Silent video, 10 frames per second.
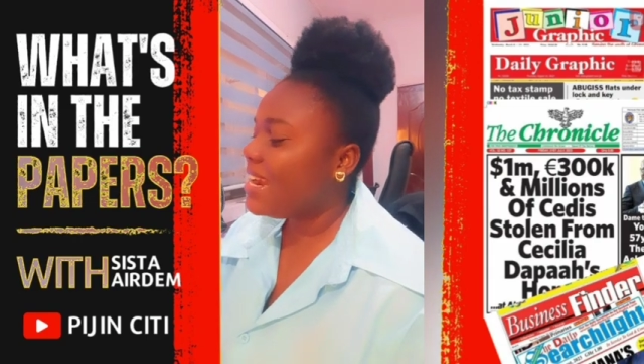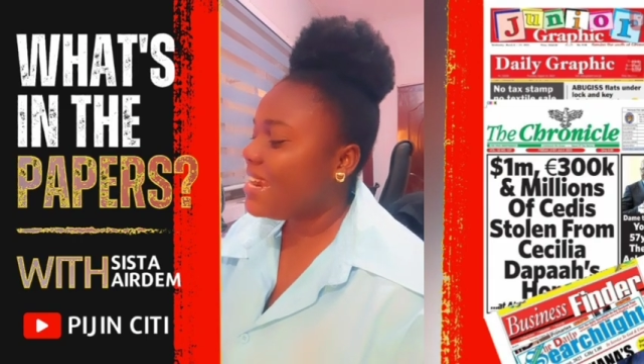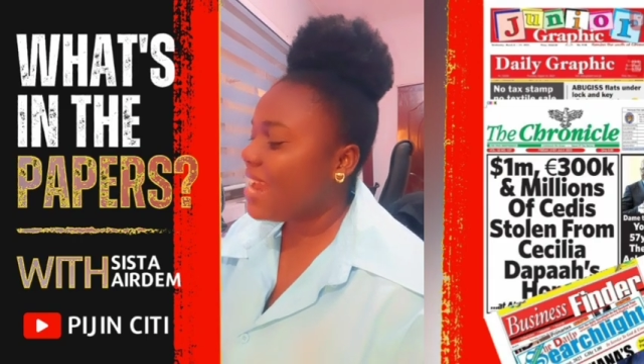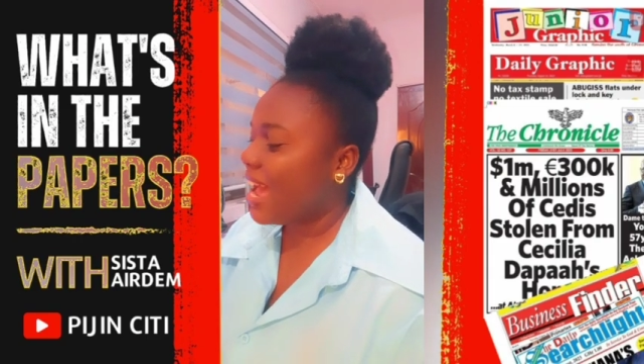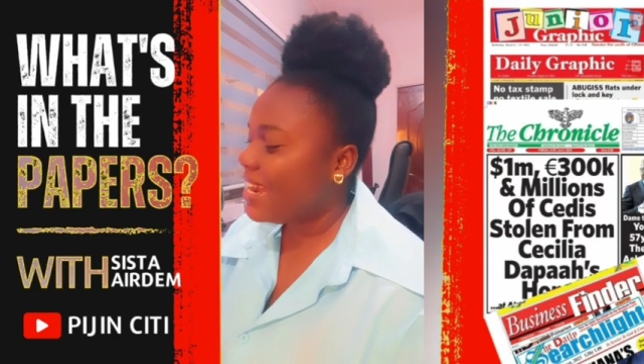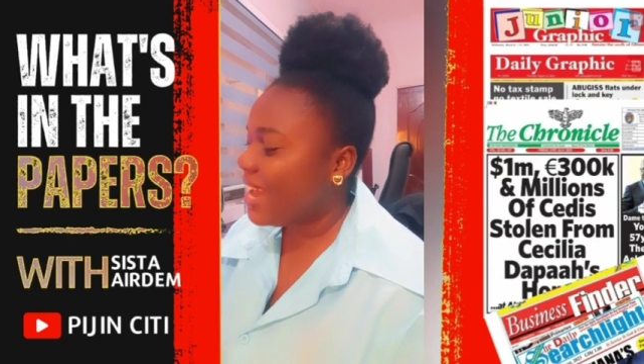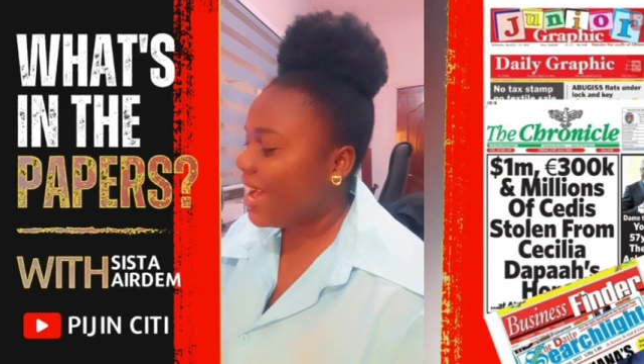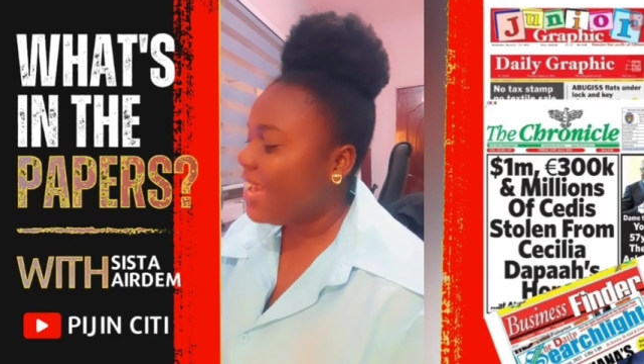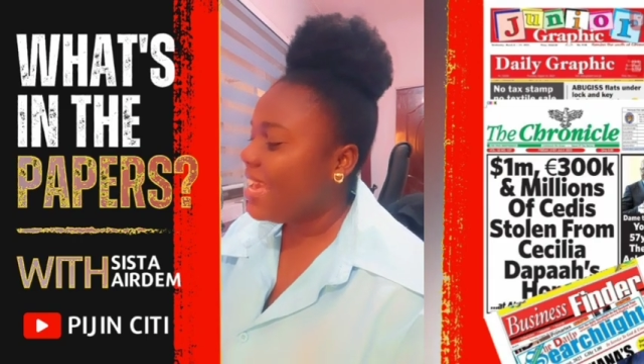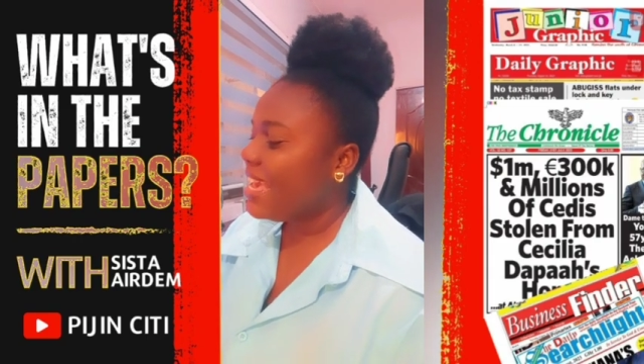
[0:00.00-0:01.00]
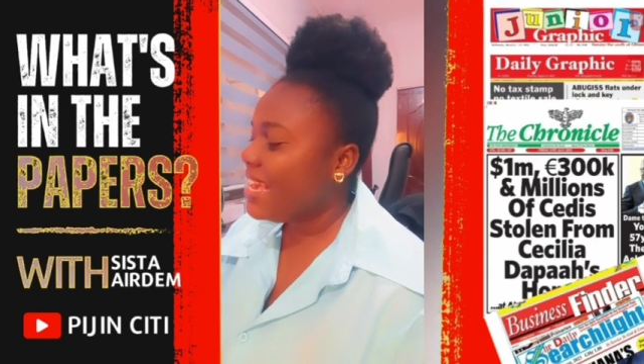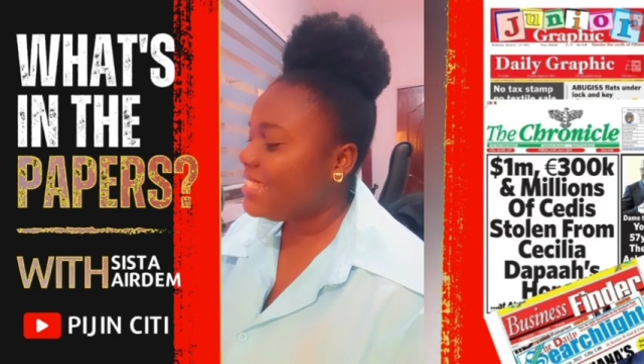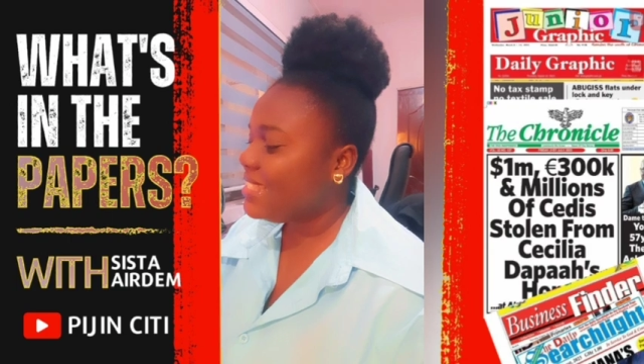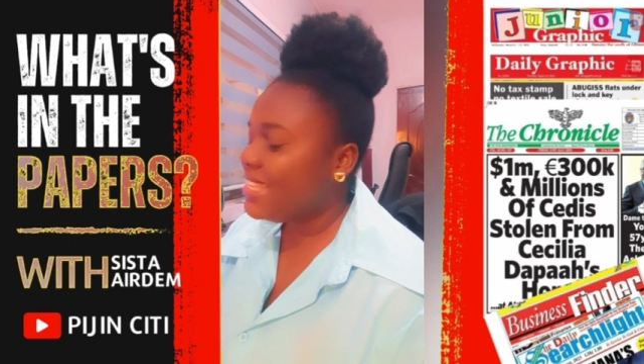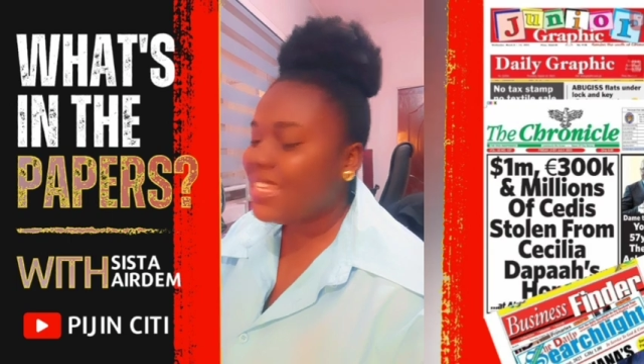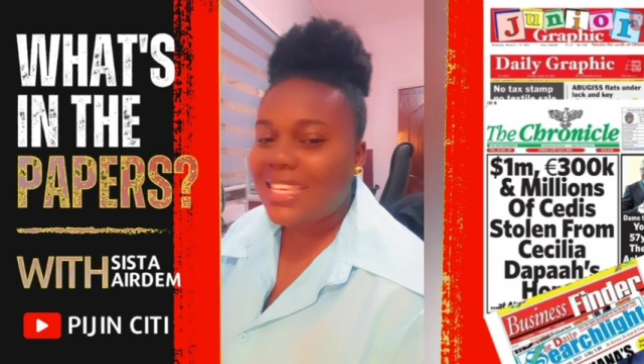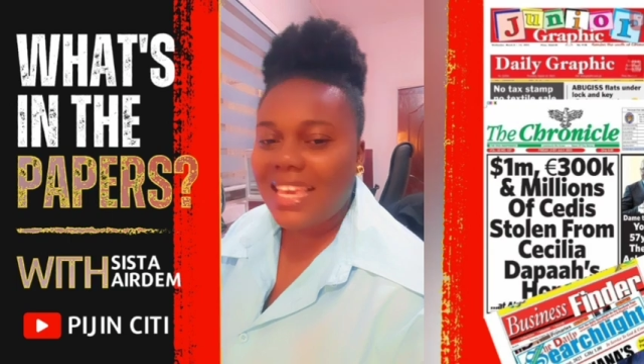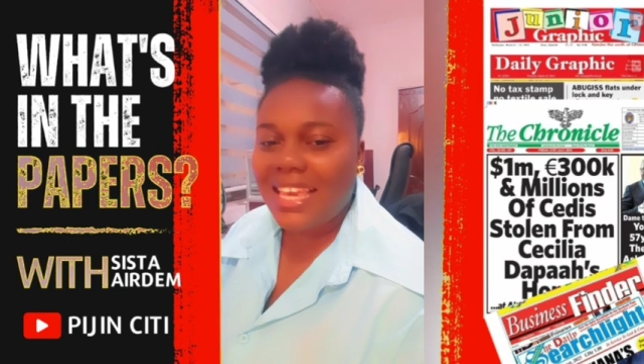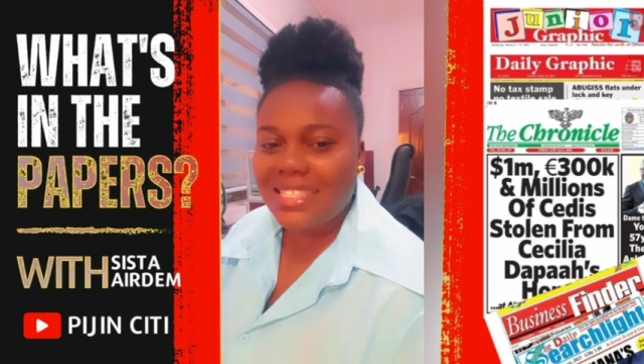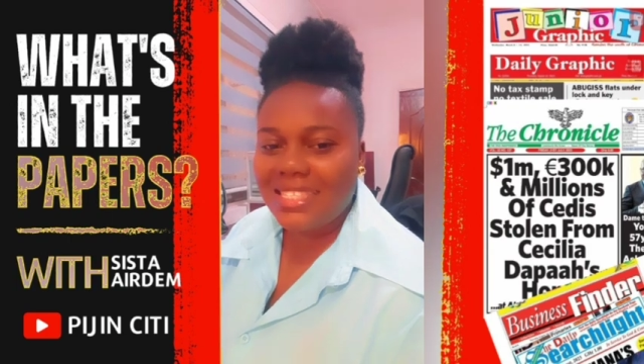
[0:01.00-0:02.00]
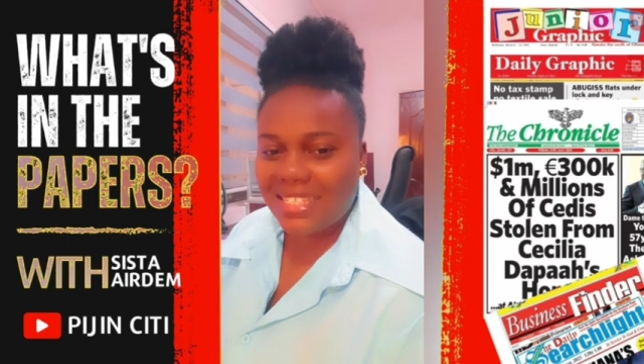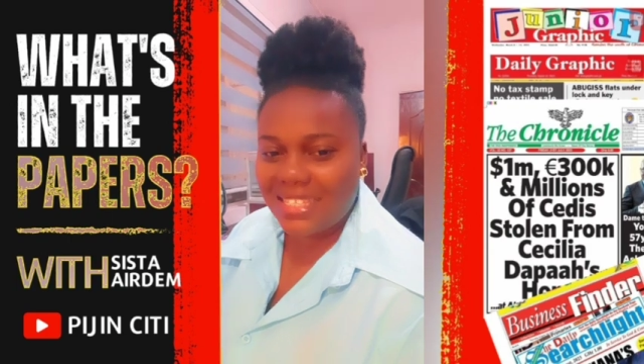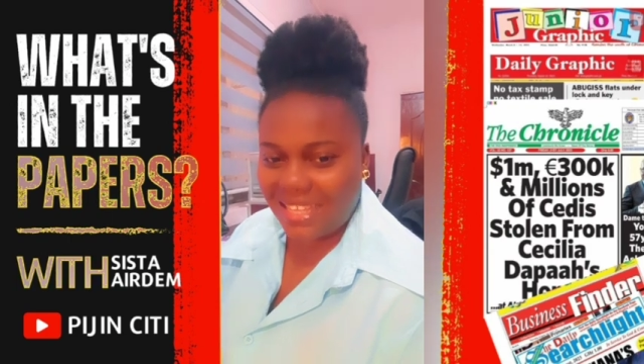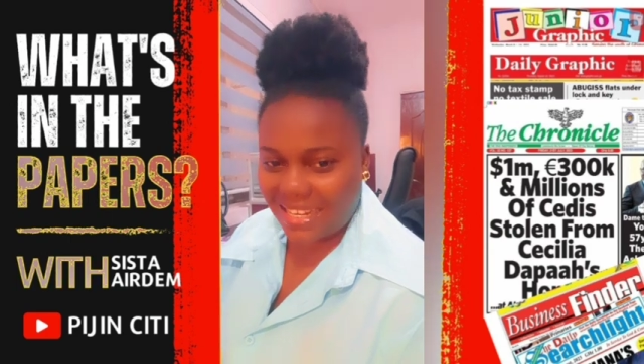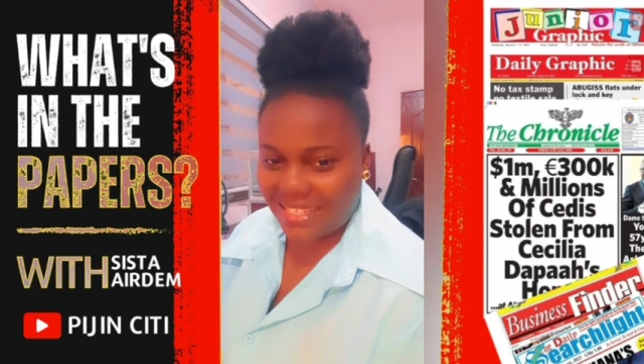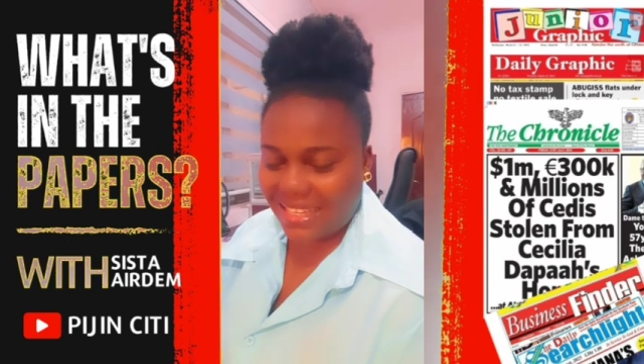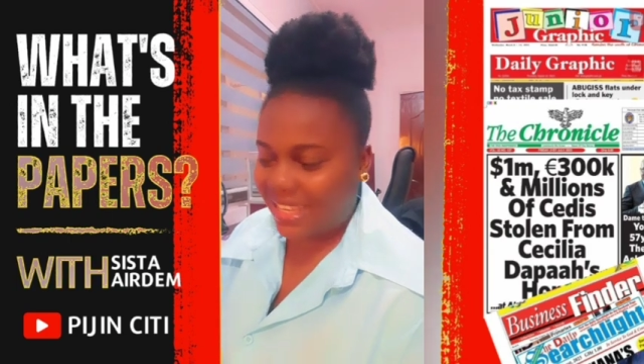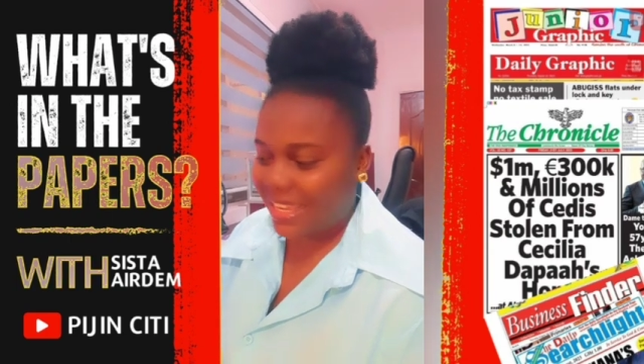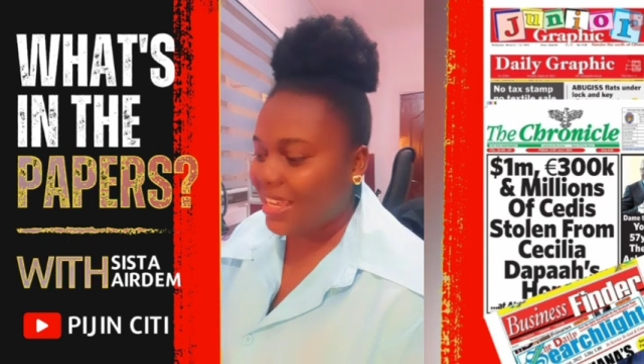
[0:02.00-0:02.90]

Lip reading: Nana Esi Tete.